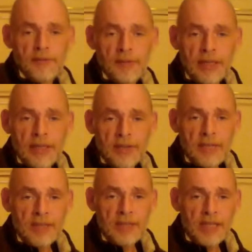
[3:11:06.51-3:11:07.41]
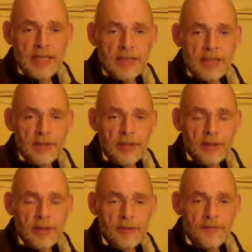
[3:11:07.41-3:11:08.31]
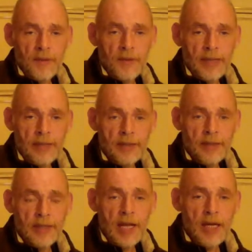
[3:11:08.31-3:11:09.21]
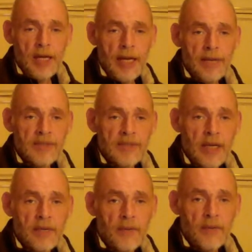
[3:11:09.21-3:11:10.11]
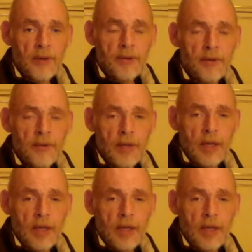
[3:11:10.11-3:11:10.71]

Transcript: from as your name suggests, you fall down on the concave side of Earth.